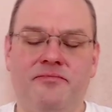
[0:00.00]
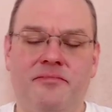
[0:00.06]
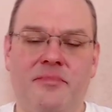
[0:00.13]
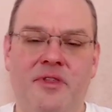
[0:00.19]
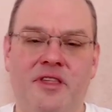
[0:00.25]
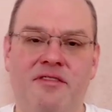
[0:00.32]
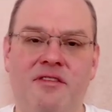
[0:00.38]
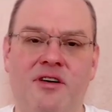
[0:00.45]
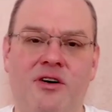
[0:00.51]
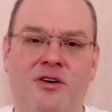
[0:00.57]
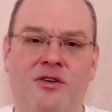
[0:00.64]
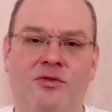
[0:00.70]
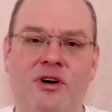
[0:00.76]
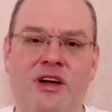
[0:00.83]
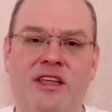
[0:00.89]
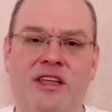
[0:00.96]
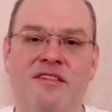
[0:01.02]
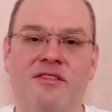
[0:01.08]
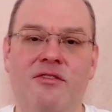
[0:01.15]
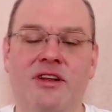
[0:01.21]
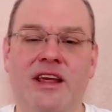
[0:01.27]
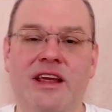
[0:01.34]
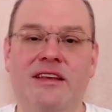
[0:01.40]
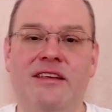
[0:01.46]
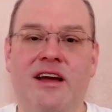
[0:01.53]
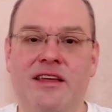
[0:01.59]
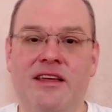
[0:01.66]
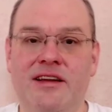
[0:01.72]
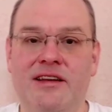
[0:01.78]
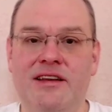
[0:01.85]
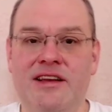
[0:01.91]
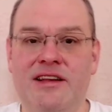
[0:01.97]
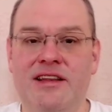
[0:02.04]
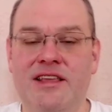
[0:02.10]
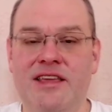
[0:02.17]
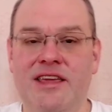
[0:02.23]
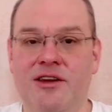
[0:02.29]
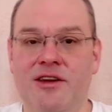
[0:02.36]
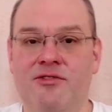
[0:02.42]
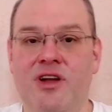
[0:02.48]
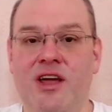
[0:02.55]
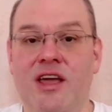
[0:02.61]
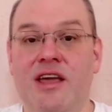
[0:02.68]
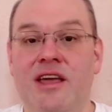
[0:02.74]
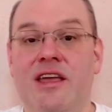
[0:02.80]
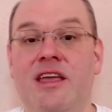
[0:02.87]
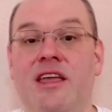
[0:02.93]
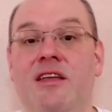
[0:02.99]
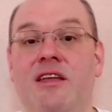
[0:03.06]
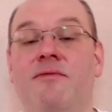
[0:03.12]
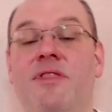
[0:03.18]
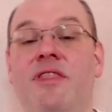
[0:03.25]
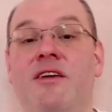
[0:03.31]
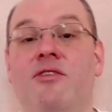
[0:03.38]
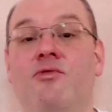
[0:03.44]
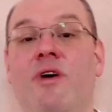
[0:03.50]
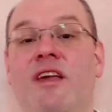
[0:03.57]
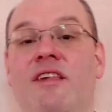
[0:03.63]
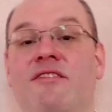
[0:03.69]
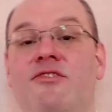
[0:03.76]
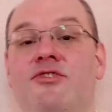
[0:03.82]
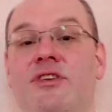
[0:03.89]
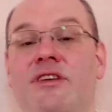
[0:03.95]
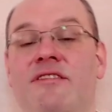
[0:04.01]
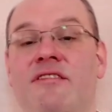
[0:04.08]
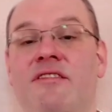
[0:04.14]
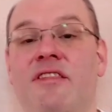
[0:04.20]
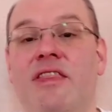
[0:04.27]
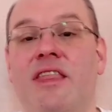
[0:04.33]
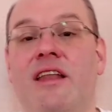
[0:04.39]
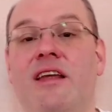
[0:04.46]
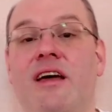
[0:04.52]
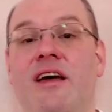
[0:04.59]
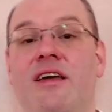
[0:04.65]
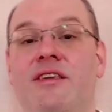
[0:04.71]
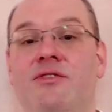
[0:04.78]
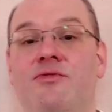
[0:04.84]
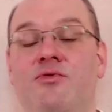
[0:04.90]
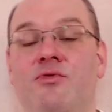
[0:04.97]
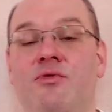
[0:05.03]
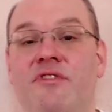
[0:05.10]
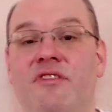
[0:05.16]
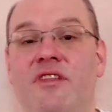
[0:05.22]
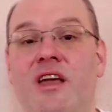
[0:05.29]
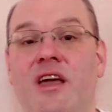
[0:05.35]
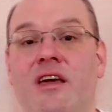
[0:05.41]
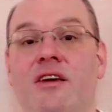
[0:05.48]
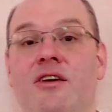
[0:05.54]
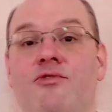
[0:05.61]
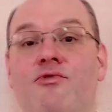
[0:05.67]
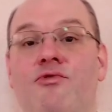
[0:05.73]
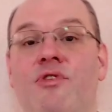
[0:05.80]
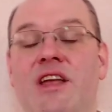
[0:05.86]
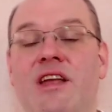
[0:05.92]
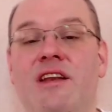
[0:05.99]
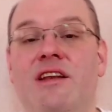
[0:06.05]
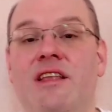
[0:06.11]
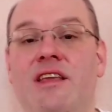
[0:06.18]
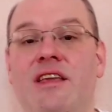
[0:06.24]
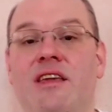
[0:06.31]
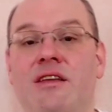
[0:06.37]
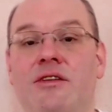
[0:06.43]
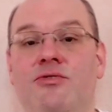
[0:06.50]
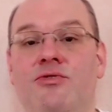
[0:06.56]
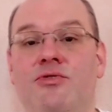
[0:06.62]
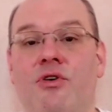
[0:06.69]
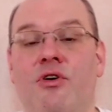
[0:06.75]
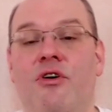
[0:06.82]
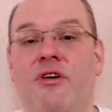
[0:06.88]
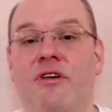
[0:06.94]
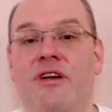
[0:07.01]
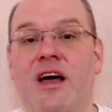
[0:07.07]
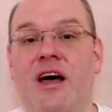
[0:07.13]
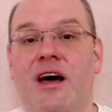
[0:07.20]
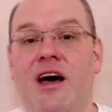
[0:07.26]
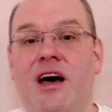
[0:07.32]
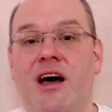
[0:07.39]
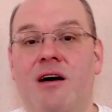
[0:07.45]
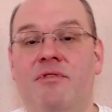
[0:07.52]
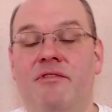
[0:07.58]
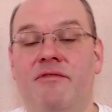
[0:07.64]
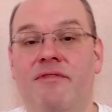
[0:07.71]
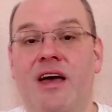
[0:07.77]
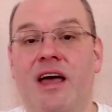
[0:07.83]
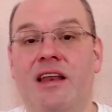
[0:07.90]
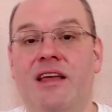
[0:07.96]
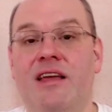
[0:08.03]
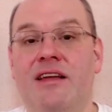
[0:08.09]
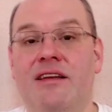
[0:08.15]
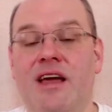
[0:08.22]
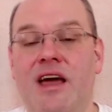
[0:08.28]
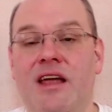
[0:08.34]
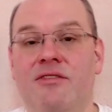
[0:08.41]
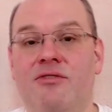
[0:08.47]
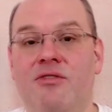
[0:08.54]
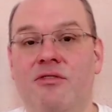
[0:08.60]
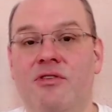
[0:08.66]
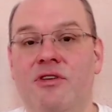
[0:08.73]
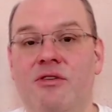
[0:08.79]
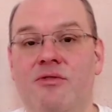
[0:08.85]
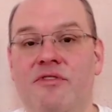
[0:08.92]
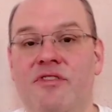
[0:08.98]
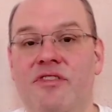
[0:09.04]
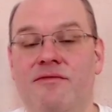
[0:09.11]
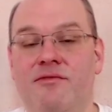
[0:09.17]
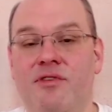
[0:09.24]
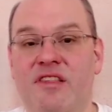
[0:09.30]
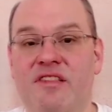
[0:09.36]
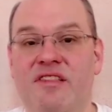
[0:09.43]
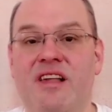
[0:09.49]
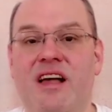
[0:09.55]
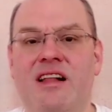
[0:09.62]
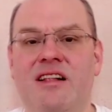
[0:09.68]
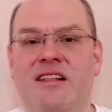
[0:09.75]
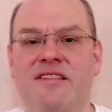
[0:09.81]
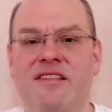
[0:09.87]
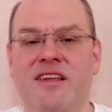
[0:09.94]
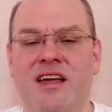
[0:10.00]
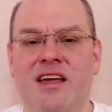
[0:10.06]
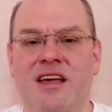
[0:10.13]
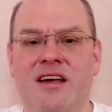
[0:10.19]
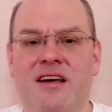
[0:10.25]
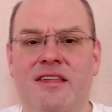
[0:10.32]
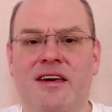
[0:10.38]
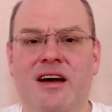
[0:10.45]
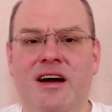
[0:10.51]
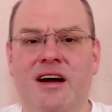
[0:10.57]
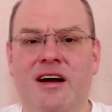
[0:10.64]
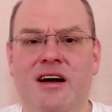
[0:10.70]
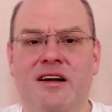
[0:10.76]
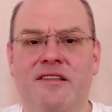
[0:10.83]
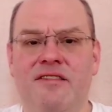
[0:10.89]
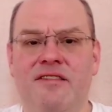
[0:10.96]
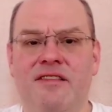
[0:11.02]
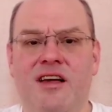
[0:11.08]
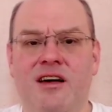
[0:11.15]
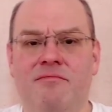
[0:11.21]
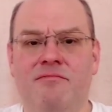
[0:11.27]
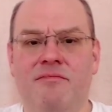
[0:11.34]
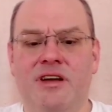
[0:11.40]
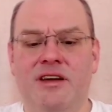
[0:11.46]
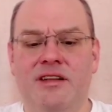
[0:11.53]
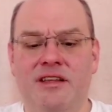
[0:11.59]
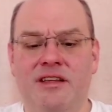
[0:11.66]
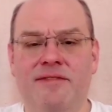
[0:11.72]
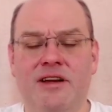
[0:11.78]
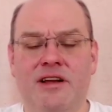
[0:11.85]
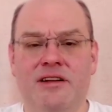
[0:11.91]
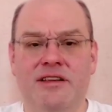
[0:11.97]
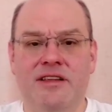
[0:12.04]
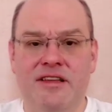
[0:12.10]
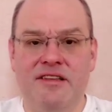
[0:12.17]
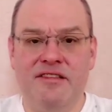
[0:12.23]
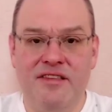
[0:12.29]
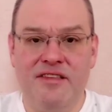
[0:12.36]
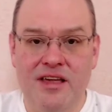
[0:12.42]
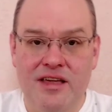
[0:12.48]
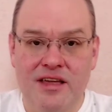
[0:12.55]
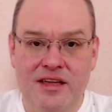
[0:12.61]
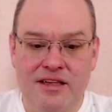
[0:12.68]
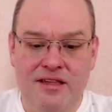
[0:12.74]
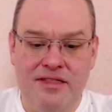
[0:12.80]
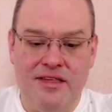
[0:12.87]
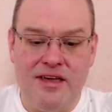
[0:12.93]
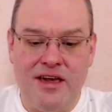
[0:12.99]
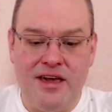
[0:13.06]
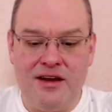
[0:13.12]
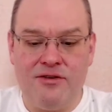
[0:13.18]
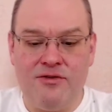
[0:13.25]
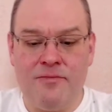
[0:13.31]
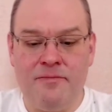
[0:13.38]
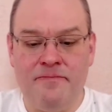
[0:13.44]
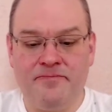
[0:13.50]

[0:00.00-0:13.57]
So it's not entirely clear if the questions that are used really turn up valid and conclusive results. There are some uh, difficulties there.